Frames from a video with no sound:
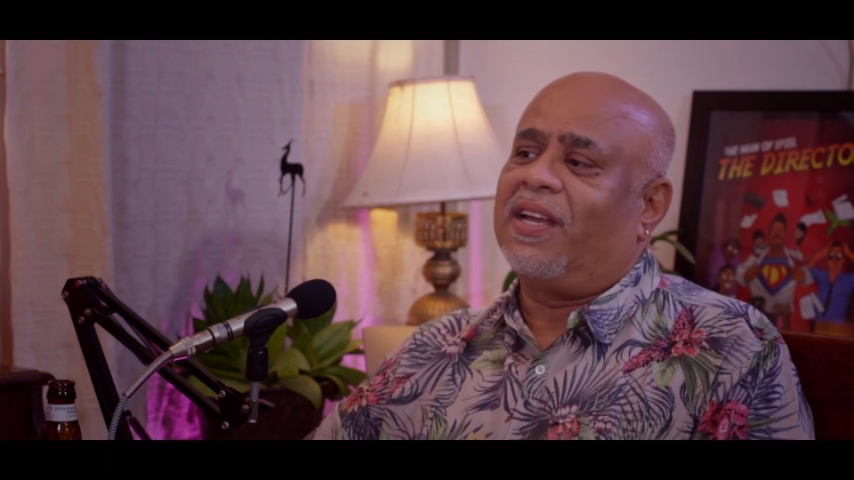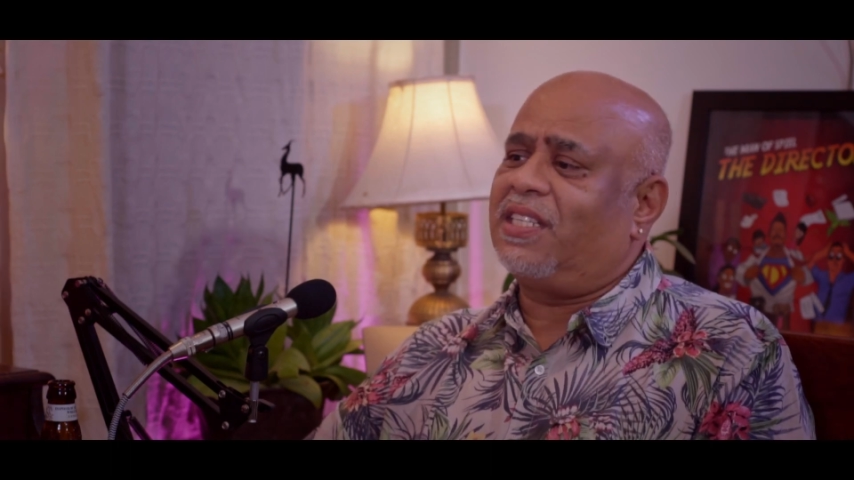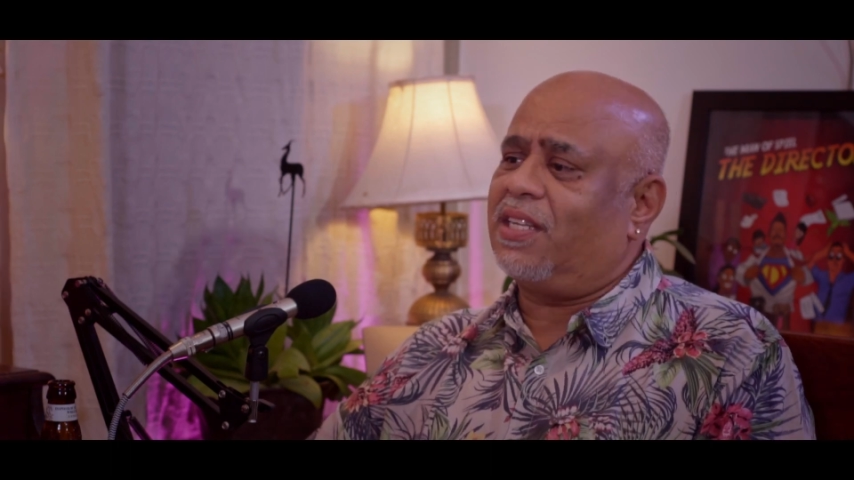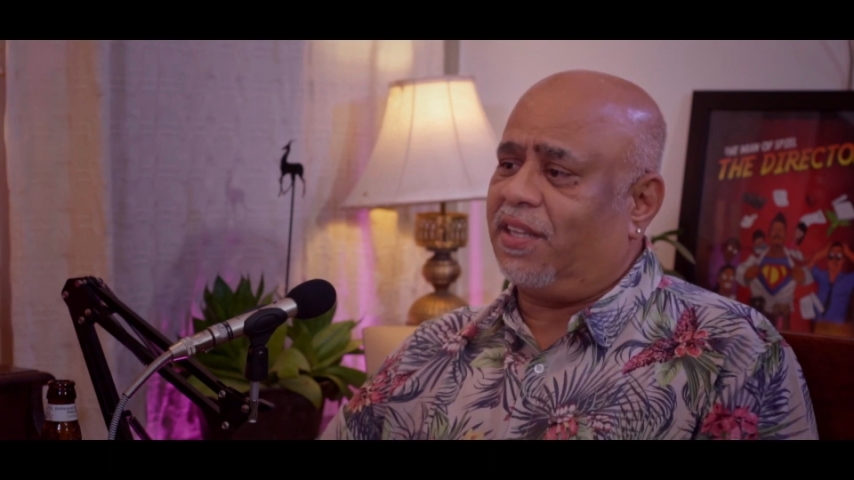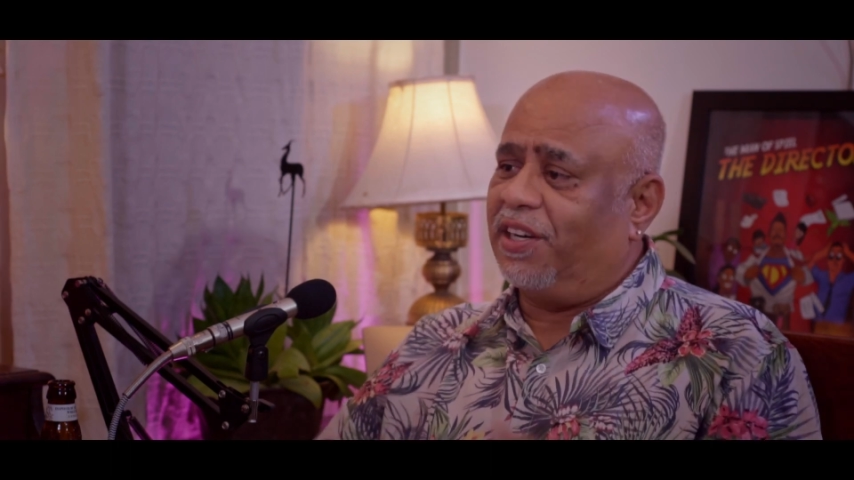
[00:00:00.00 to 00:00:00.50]

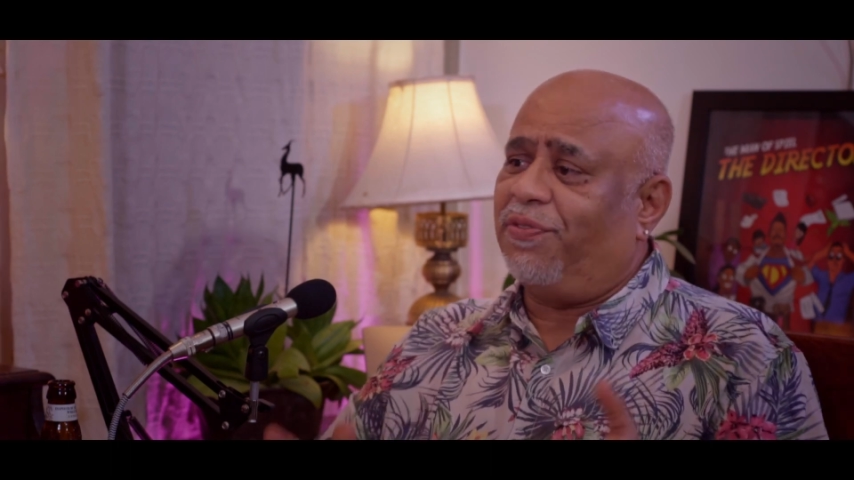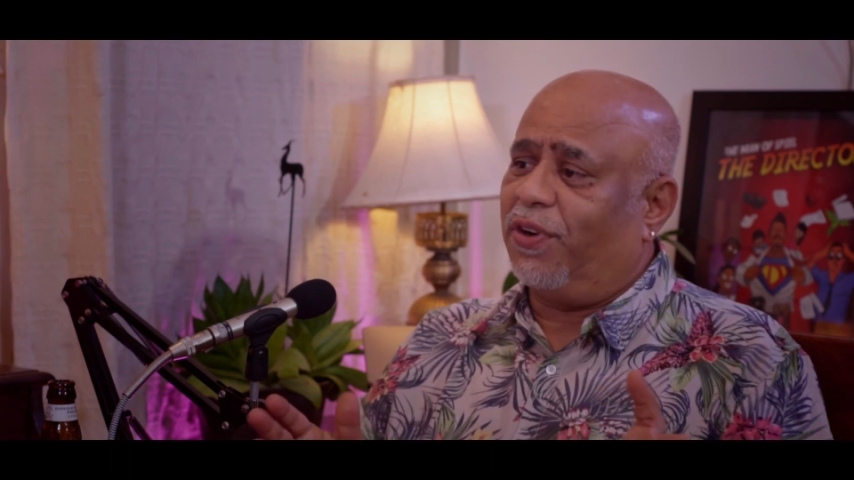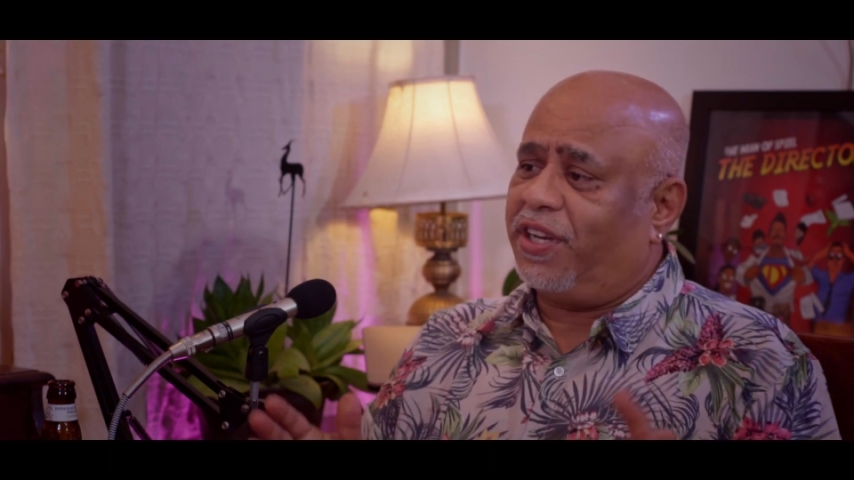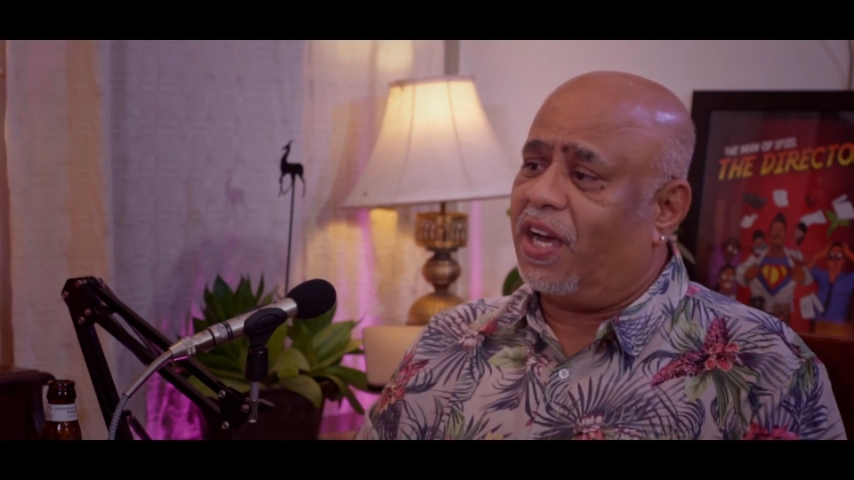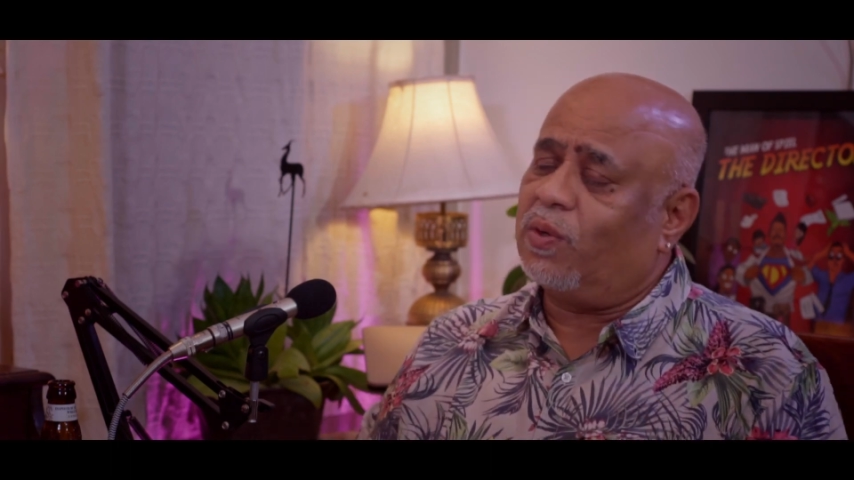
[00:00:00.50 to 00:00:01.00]
It's a
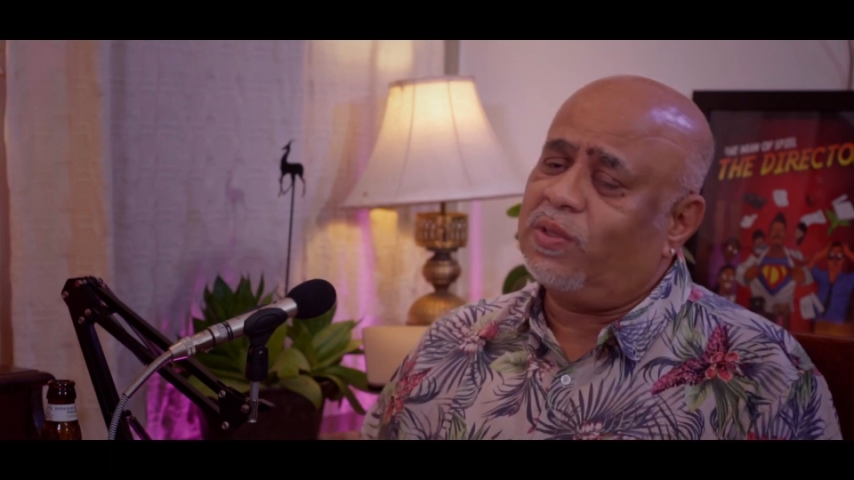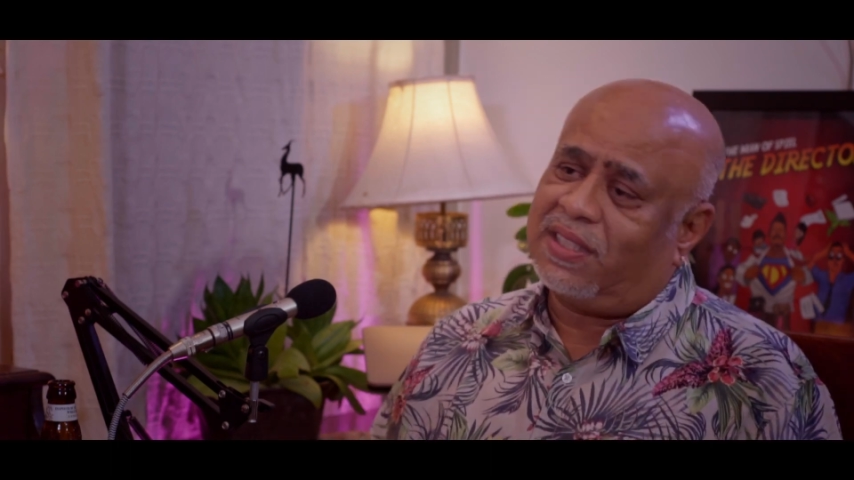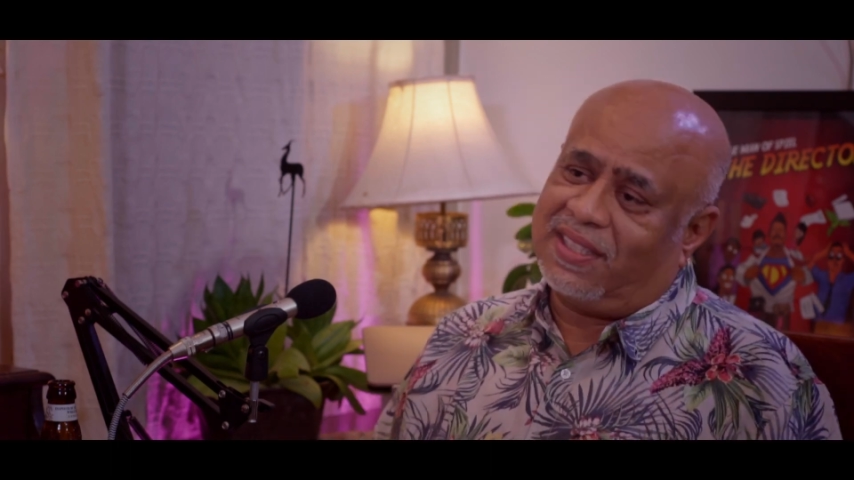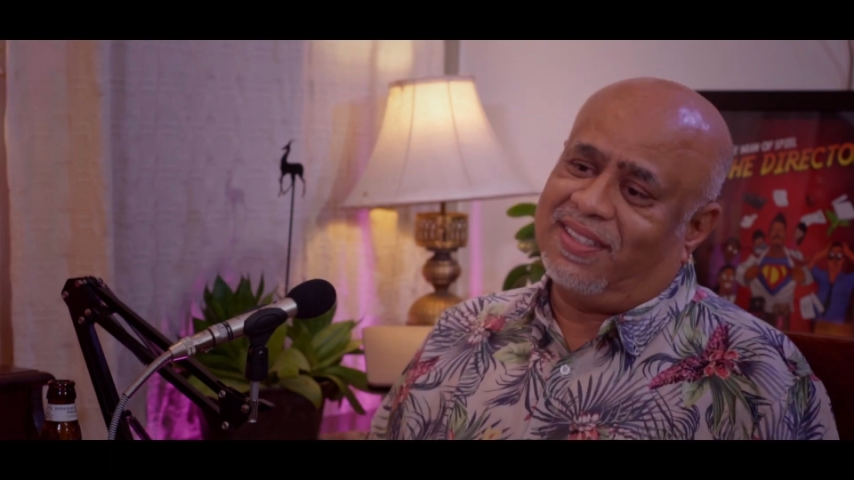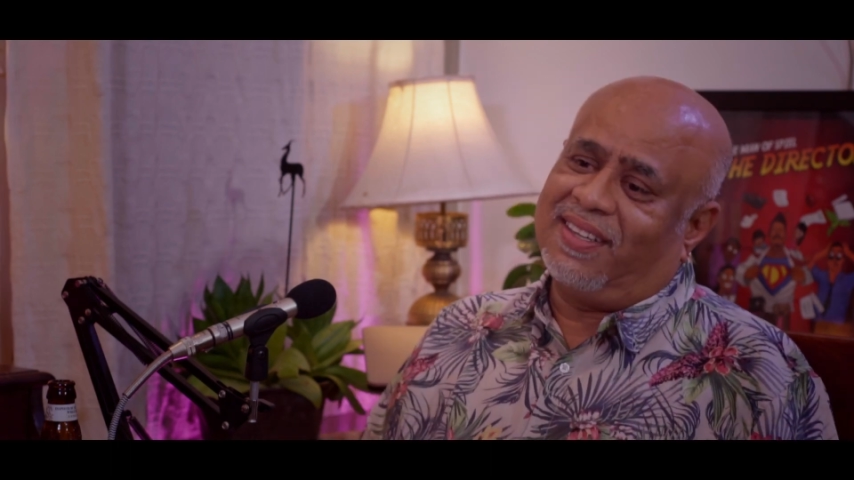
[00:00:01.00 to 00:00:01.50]
30-40
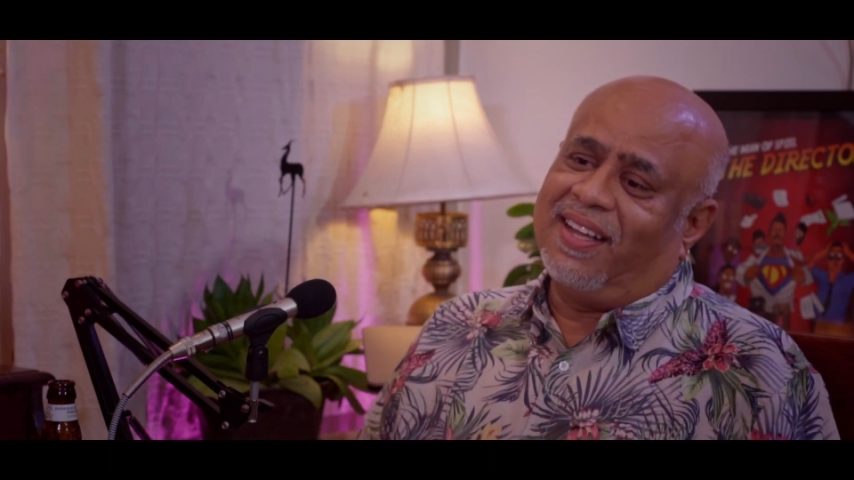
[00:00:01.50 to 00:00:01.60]
house.